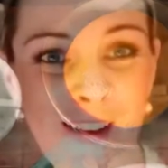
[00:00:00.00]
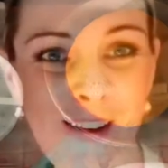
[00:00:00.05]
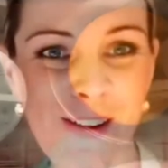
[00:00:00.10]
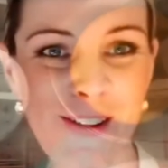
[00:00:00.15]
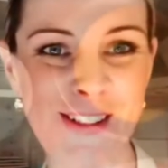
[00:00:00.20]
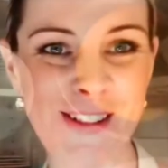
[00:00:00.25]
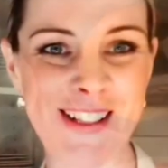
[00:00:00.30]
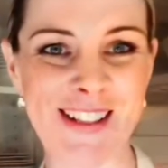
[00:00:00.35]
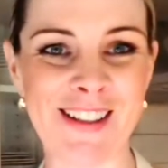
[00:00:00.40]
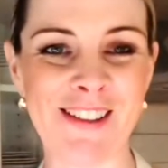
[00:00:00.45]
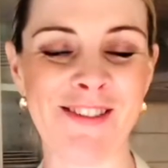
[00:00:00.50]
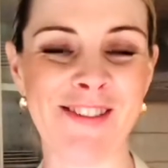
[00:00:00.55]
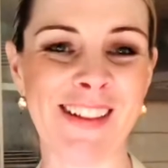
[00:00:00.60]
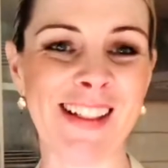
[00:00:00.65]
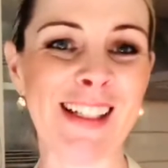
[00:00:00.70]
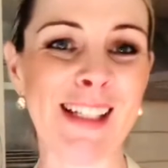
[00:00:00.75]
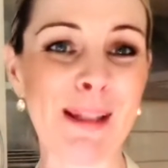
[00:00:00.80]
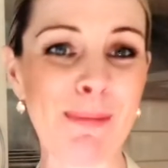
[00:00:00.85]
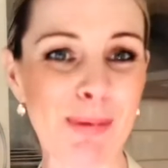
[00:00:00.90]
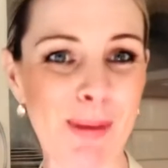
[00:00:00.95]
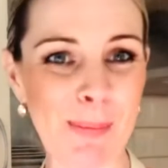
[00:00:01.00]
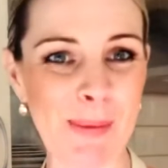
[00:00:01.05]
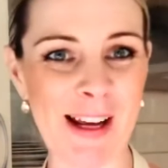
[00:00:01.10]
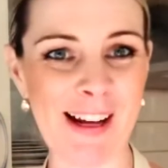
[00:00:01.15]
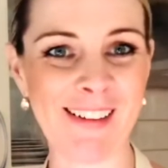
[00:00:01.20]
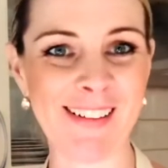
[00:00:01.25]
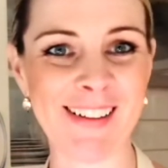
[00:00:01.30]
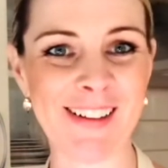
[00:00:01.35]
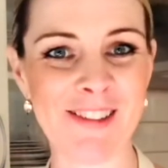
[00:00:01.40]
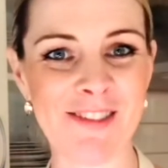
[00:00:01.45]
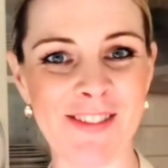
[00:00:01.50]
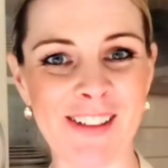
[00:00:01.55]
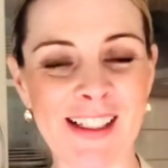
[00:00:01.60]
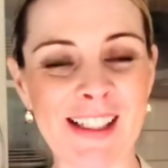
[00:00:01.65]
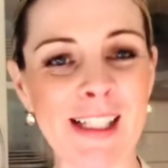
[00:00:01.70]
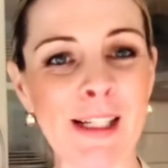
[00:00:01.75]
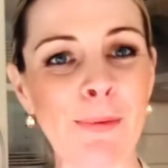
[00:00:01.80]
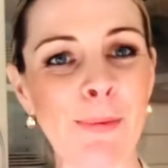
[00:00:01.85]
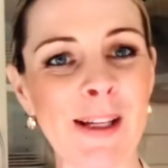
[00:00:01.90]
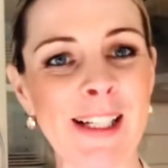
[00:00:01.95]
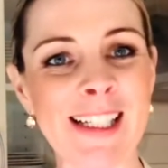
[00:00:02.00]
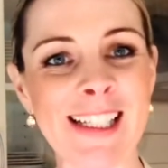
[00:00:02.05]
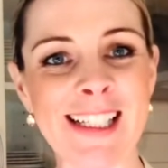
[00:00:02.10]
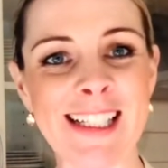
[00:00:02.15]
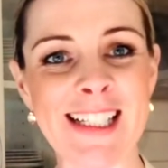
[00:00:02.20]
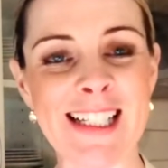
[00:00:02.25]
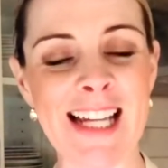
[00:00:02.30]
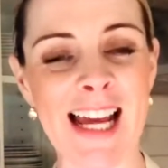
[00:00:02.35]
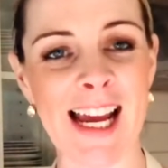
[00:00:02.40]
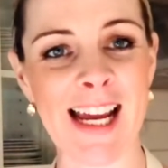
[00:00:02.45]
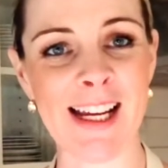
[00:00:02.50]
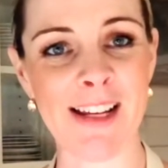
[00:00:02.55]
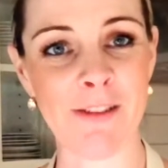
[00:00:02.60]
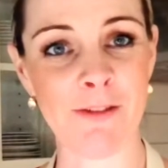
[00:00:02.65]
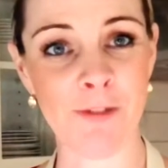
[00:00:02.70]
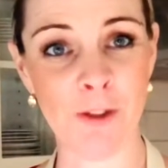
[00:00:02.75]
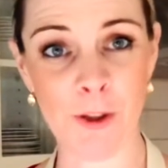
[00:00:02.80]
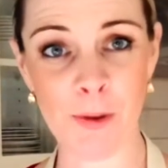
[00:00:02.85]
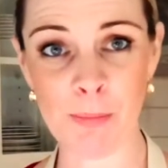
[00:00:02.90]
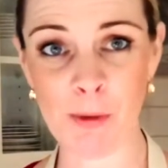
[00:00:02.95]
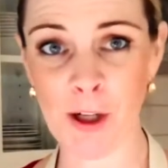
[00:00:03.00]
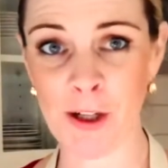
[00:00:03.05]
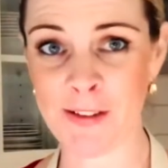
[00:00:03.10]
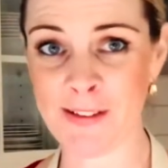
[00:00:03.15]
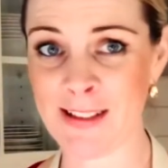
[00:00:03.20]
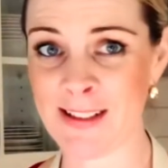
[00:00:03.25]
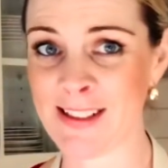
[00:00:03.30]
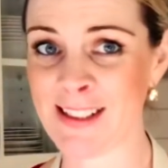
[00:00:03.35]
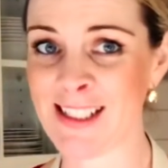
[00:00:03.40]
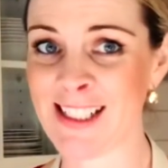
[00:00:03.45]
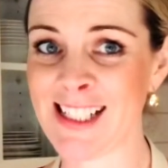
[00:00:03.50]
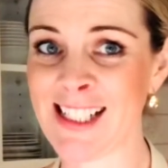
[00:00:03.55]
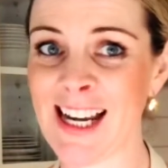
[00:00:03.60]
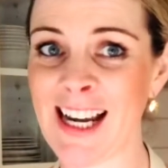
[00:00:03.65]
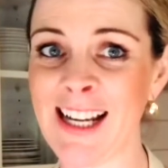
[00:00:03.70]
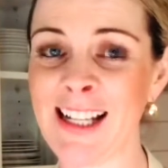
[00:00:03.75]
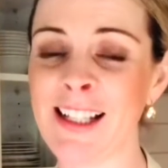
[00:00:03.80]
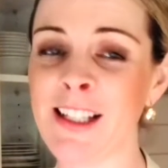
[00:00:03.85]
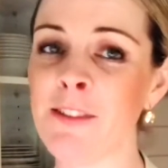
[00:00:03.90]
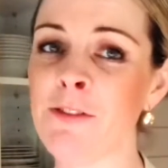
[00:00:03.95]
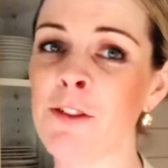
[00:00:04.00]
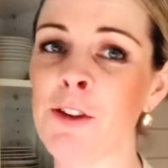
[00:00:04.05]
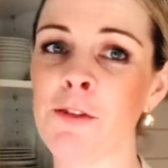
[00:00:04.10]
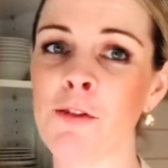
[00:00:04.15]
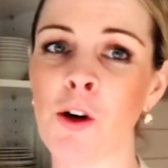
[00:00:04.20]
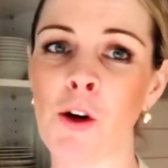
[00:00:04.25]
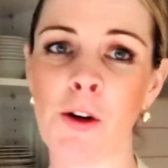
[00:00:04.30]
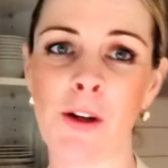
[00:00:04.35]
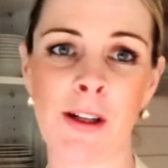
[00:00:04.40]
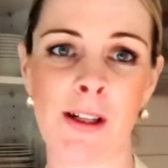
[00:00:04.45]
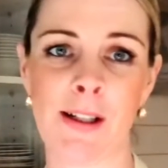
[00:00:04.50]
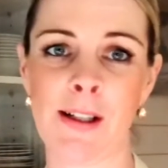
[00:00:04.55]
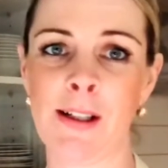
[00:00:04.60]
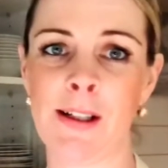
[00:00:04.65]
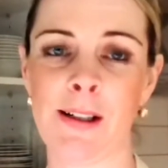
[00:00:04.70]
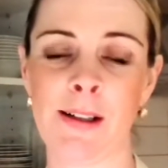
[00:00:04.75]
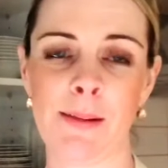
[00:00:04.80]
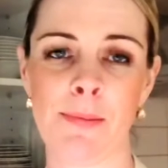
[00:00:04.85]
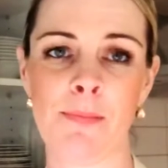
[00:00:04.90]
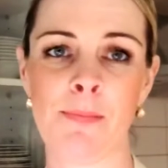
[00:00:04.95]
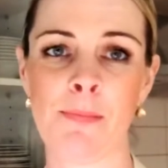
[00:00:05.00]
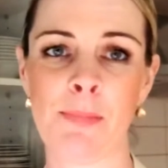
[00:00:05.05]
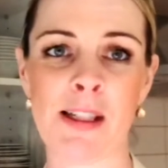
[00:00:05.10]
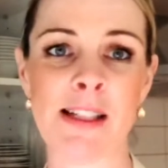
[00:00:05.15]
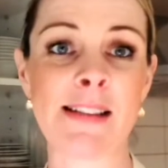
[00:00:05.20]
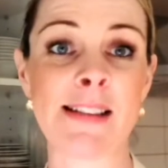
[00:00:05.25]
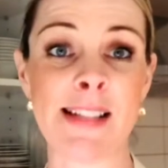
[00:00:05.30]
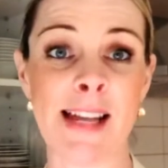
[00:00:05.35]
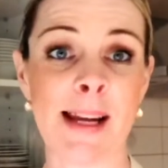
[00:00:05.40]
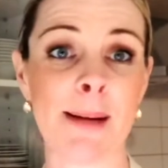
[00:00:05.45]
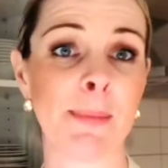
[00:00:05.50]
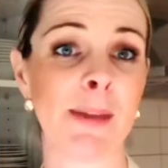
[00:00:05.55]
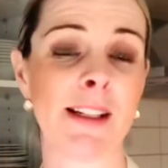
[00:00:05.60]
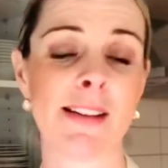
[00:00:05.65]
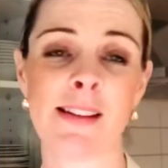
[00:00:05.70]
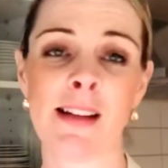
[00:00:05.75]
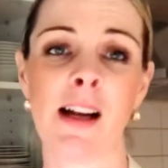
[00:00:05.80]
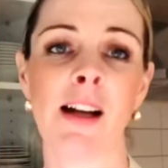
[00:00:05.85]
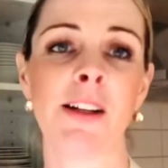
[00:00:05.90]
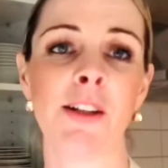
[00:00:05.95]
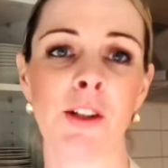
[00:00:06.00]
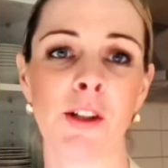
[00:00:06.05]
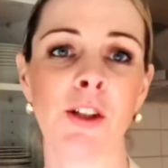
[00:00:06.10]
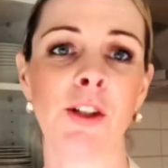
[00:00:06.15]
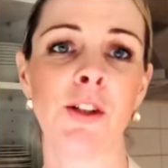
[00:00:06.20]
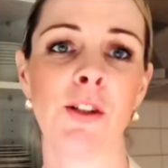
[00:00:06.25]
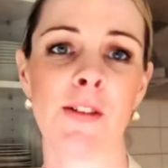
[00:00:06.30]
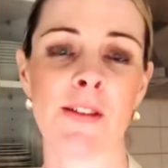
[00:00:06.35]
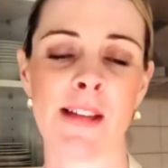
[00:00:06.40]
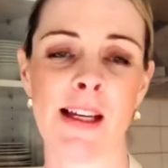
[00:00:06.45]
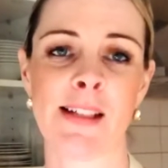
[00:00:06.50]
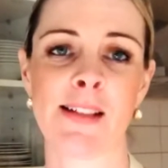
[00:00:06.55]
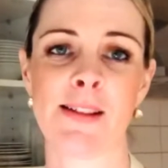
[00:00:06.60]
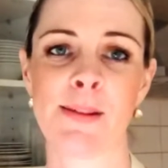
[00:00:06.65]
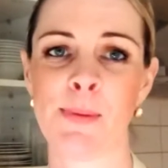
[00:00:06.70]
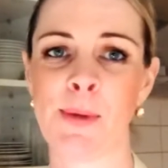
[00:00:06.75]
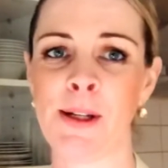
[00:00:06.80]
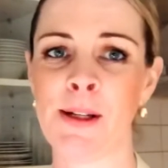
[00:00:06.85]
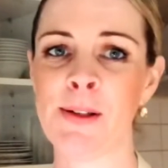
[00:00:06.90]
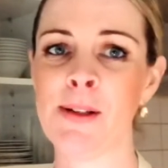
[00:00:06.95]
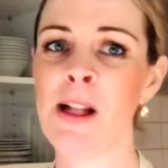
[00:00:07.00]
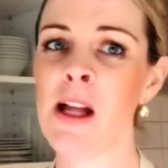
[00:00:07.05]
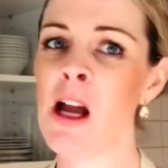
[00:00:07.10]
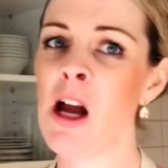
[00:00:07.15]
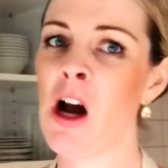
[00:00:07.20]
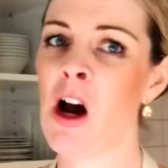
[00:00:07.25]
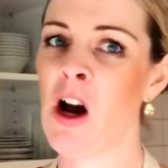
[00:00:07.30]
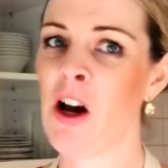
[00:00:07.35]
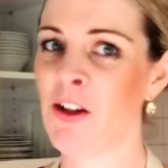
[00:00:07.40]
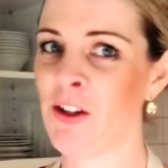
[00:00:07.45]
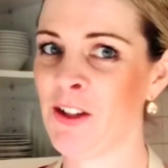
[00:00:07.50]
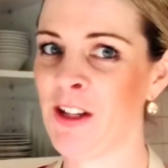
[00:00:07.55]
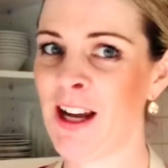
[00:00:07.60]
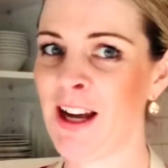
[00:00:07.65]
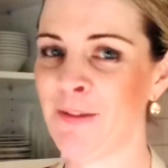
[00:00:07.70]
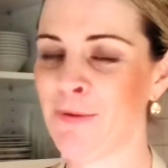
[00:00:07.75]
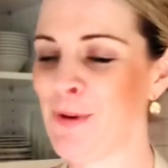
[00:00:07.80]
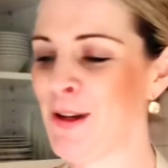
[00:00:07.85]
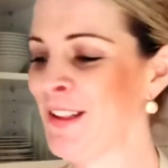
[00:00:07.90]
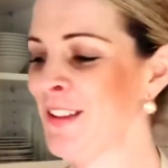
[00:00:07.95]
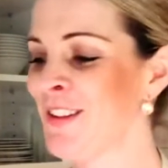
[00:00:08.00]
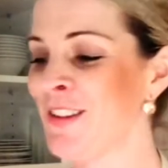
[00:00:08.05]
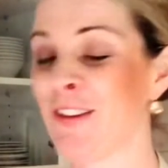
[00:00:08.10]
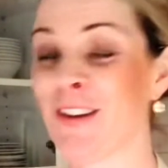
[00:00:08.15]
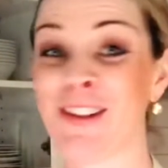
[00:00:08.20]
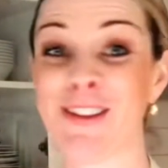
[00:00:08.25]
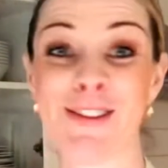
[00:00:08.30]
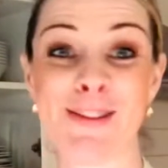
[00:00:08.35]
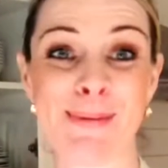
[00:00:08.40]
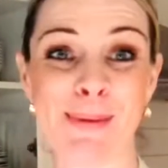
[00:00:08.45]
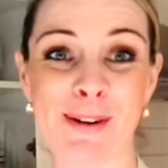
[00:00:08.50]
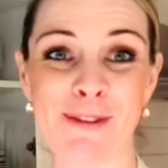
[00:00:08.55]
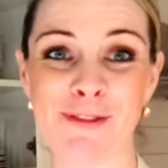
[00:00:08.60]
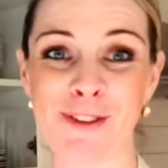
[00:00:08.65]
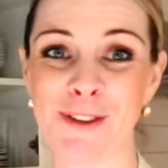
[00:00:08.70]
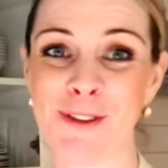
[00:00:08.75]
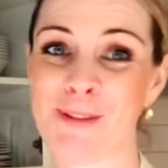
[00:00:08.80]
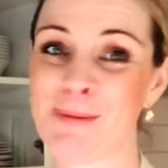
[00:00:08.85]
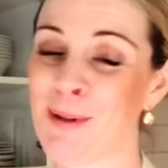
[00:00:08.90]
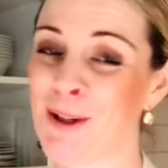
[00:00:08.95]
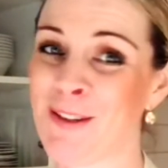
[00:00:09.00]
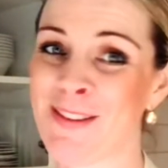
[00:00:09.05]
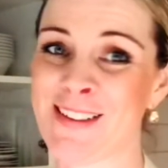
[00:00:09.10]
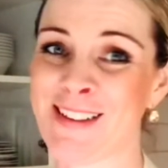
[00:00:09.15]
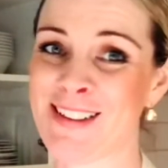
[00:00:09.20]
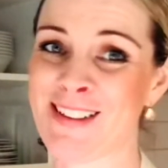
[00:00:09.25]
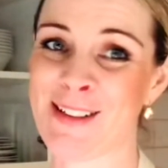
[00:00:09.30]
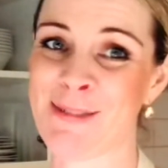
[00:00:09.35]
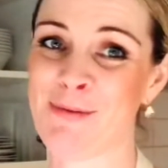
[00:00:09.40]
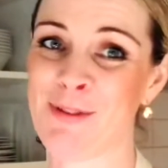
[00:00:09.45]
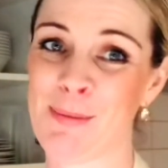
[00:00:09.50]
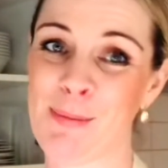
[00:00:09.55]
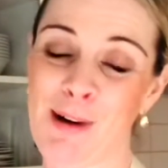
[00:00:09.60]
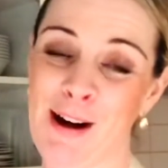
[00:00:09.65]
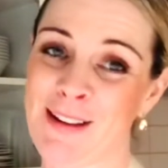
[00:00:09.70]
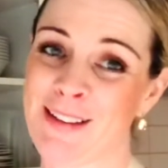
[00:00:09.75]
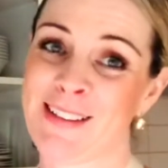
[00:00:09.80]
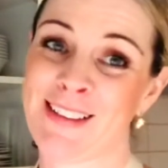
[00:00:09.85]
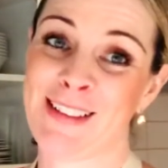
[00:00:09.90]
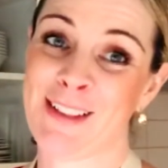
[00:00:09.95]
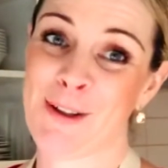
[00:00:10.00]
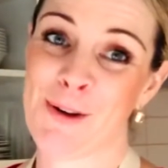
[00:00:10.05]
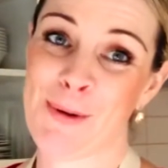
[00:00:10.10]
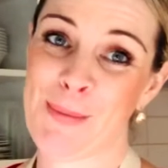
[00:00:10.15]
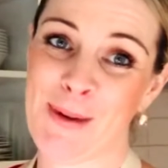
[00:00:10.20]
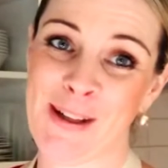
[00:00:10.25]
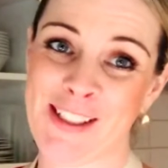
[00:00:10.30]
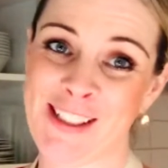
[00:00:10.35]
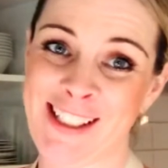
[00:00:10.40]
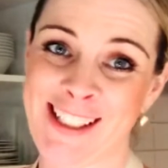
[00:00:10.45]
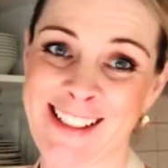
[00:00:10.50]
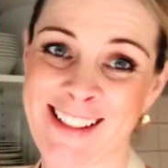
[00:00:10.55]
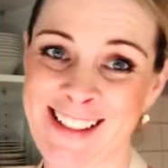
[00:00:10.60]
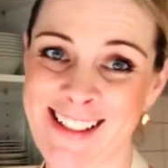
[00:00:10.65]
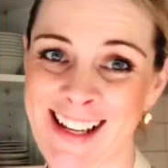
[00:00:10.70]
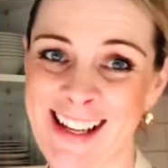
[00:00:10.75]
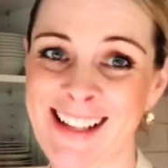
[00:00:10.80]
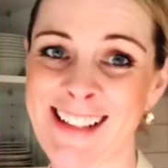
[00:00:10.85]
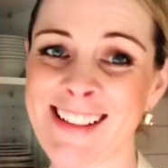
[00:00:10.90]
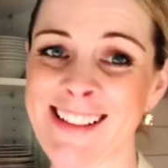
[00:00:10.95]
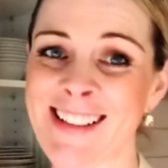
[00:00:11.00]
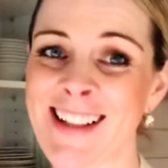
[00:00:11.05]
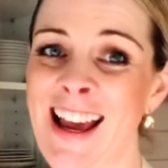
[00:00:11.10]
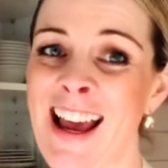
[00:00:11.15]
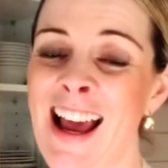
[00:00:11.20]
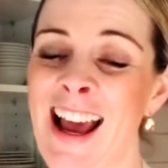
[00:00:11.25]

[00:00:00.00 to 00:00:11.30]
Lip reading: on to the filling, preparing the filling, we need a food processor today. If you've got a big stand mixer, you can use that as well. I don't have one, so I use my food processor for practically all my cheesecakes.